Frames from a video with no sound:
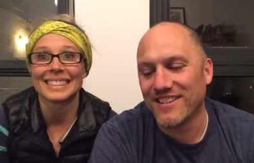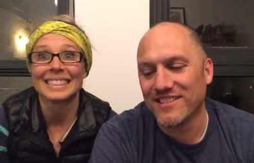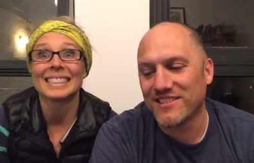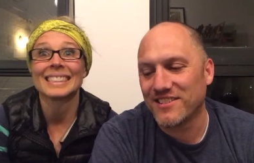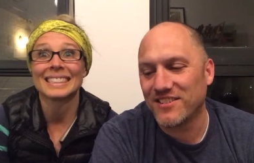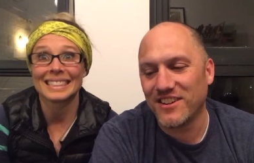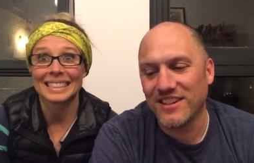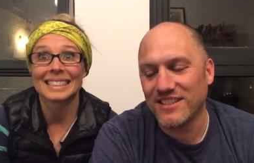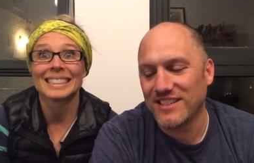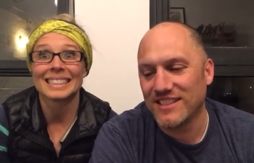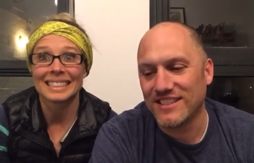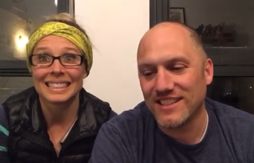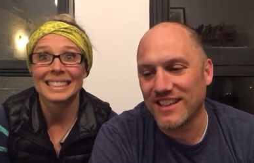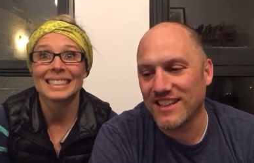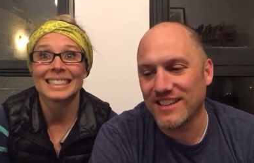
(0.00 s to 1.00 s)
Speaker 1: as crazy
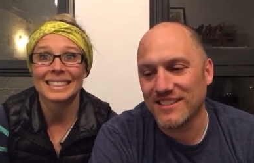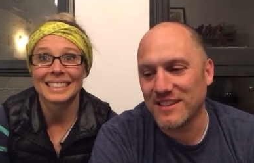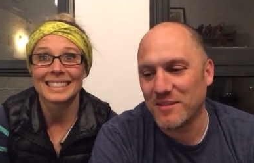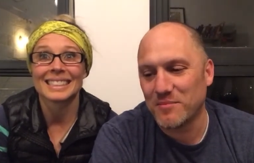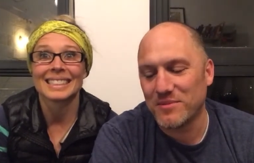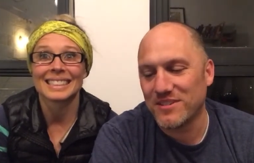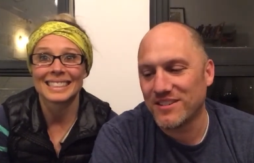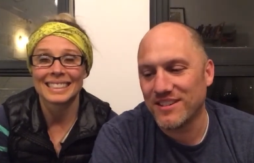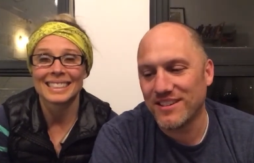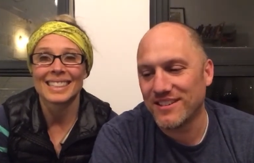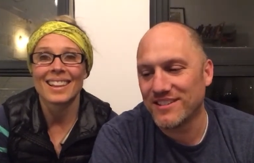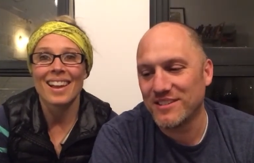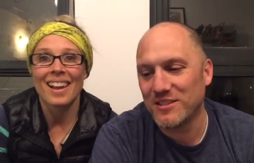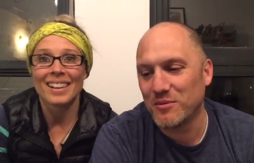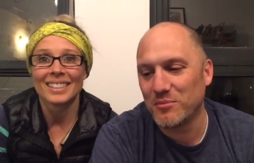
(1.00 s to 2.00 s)
as that is, I'm
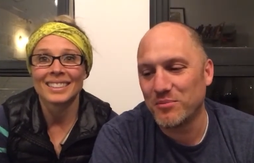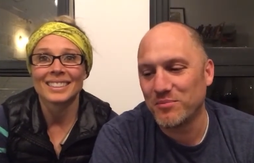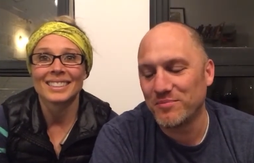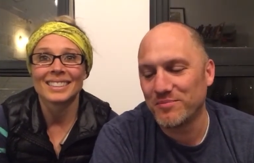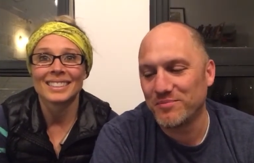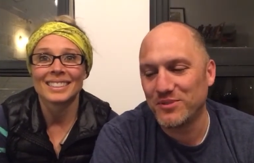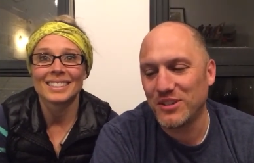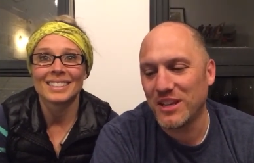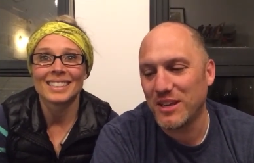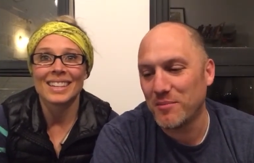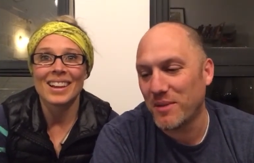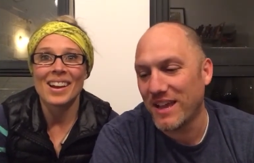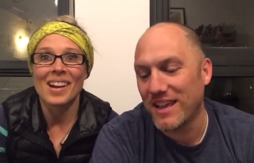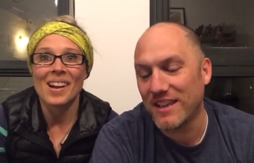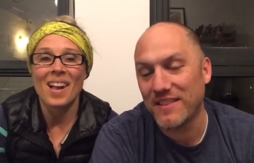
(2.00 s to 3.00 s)
still shaking
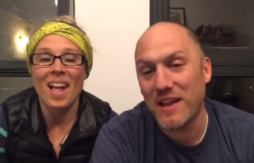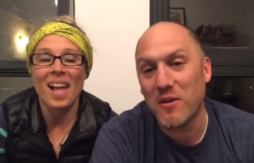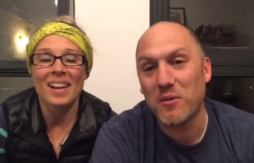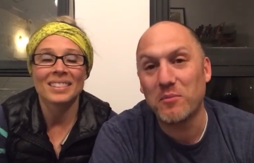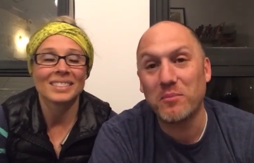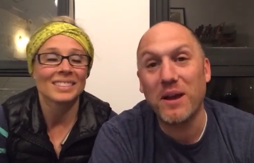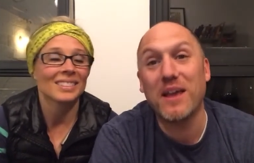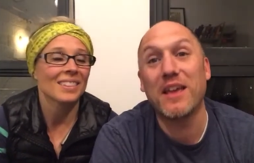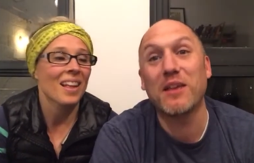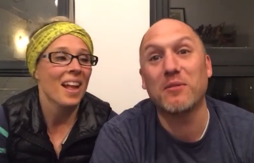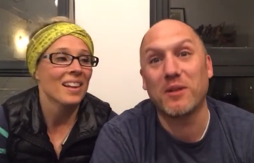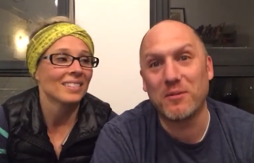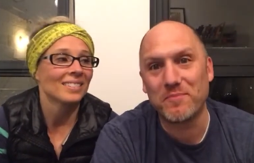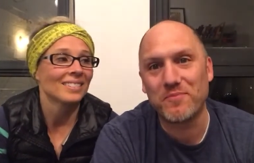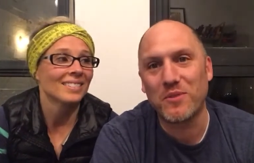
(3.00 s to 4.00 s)
my head at that one. But
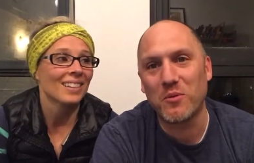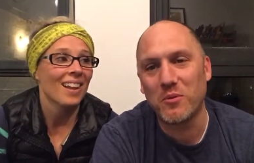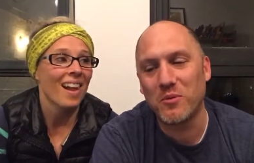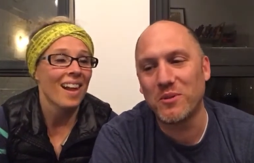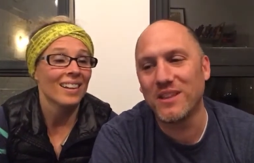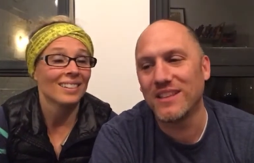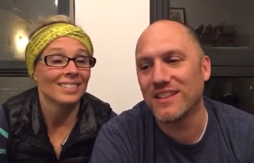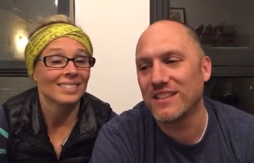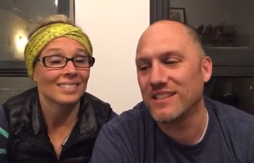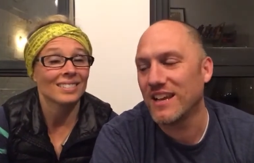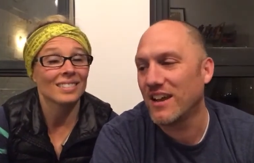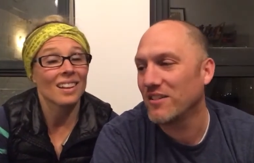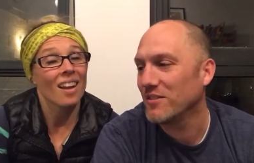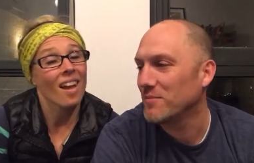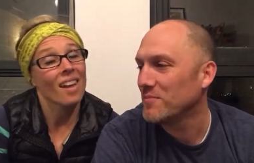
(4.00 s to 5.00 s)
anyway, we went into
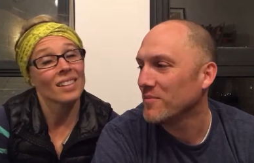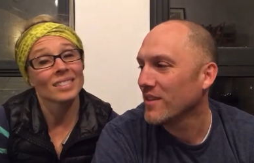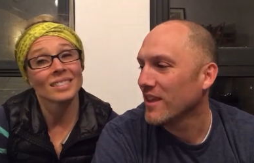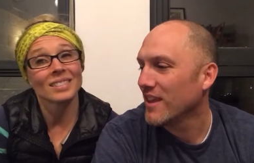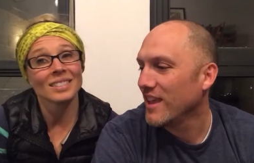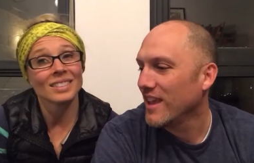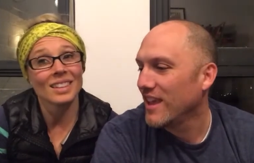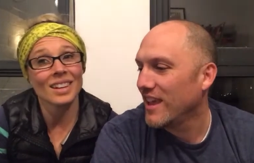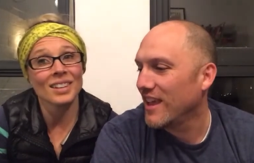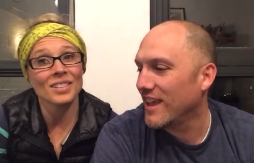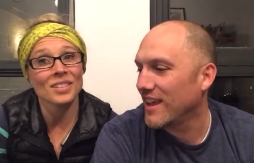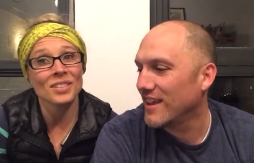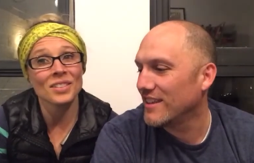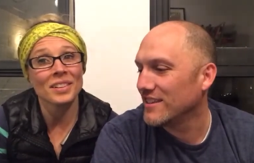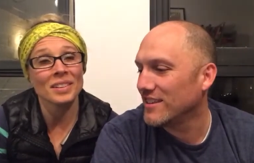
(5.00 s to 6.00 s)
town, Gotta
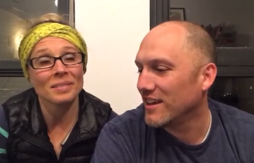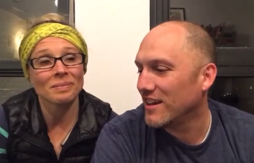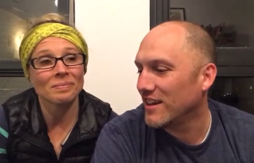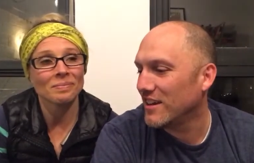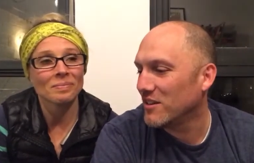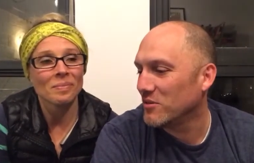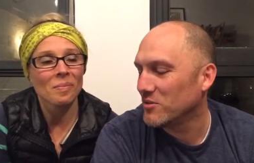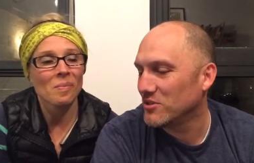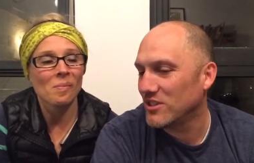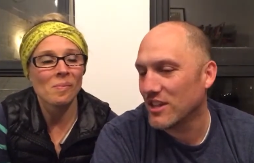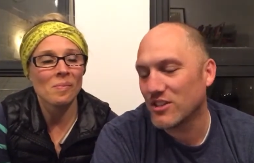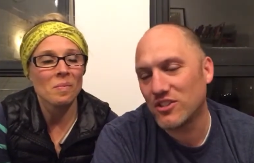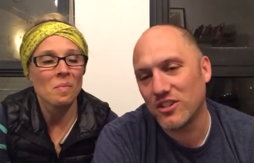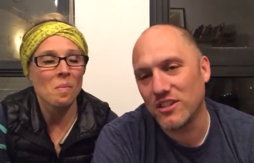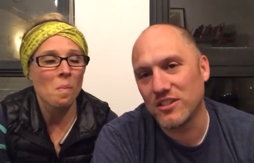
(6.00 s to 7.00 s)
and uh, which
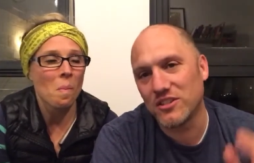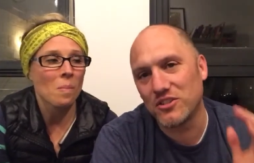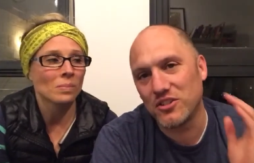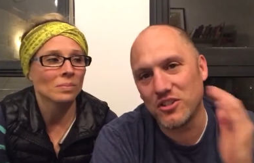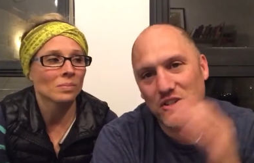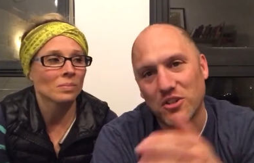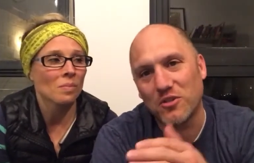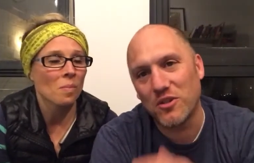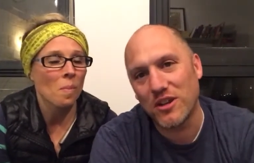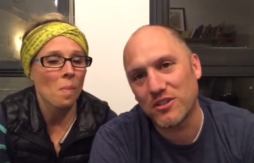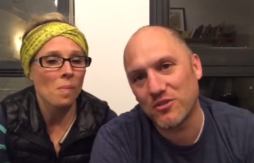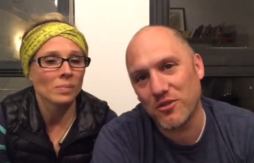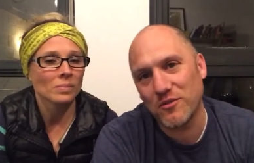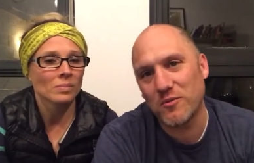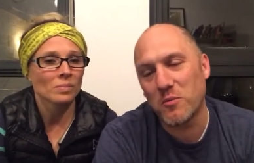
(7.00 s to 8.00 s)
actually is just across
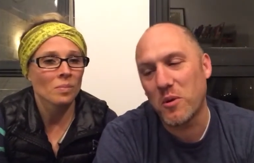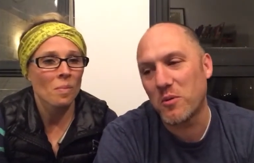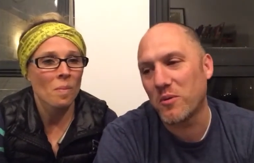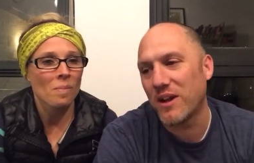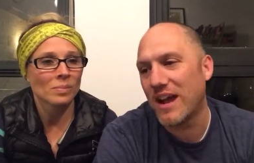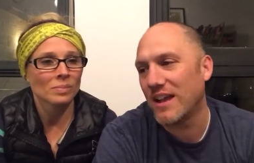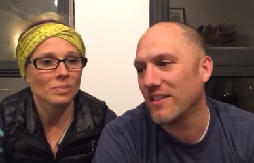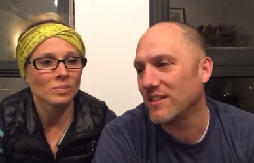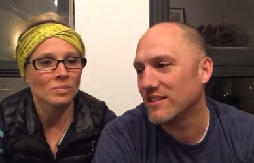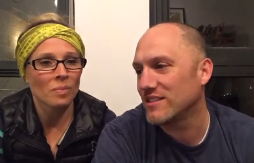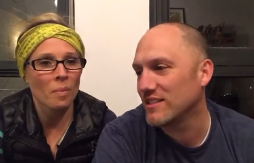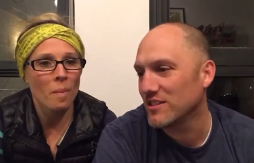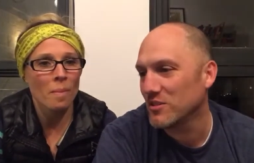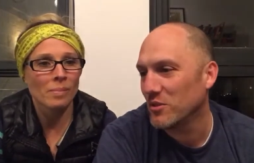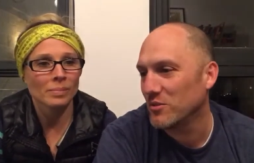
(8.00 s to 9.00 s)
the street from where we're at, and
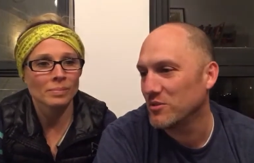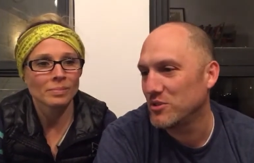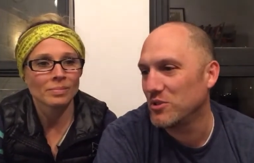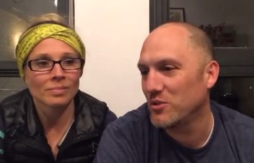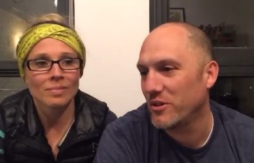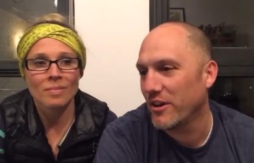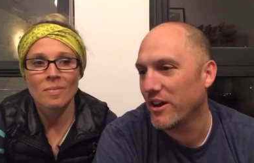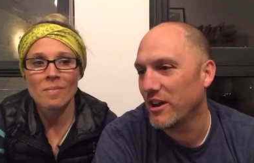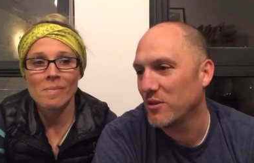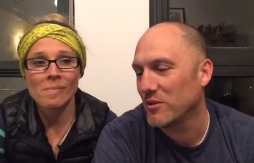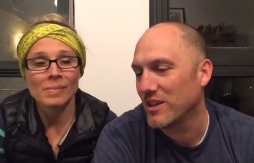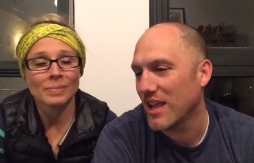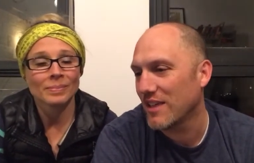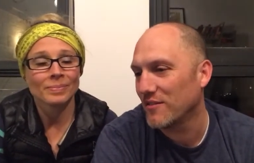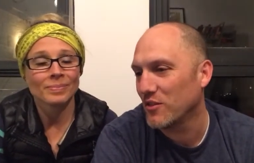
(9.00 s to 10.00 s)
it's this old souk area
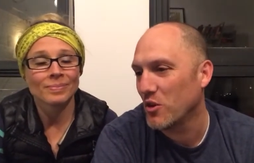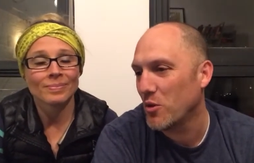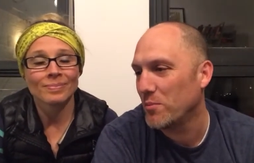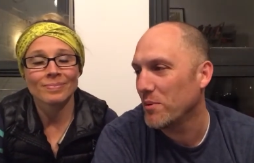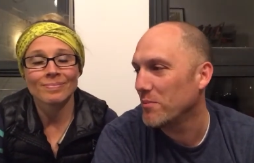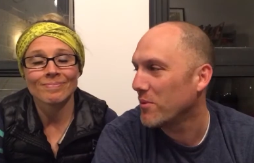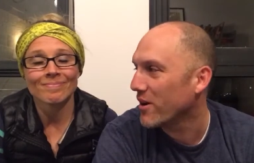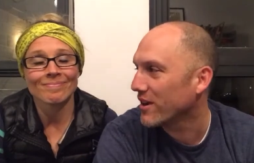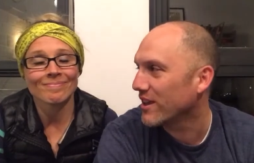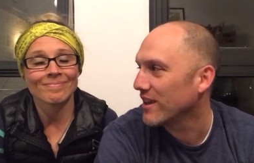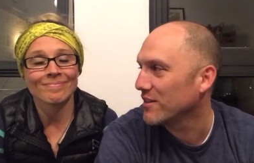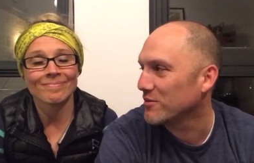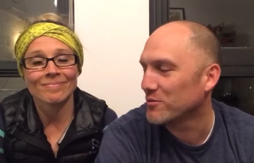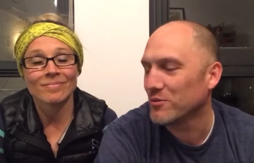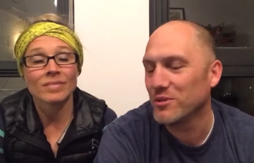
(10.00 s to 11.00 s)
with kind of an open
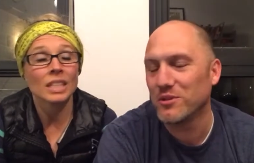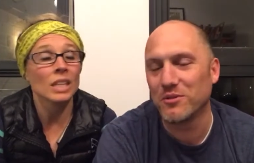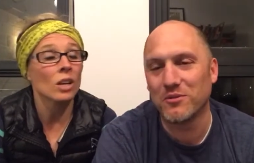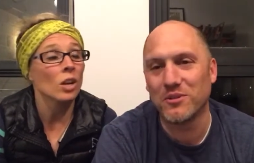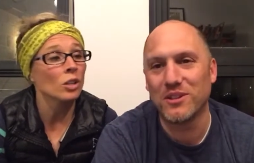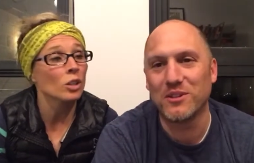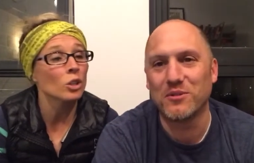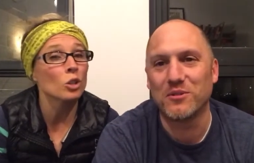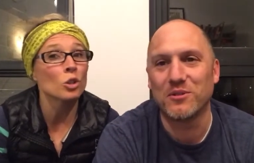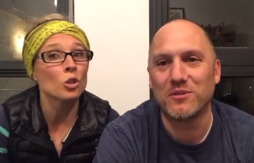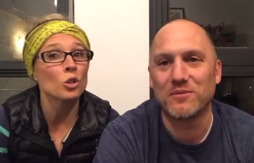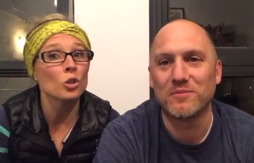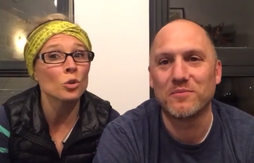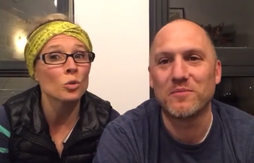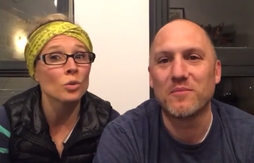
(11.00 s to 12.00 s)
market. Really, really cool.
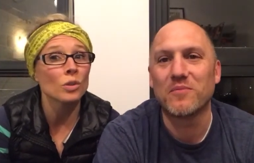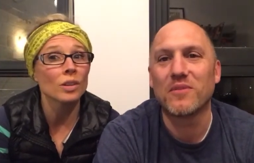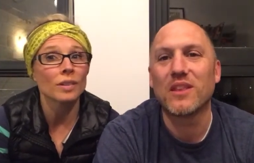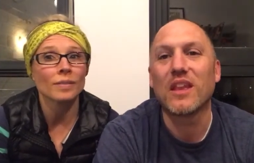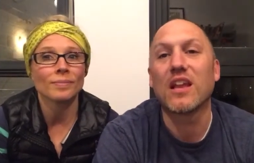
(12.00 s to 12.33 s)
Shook.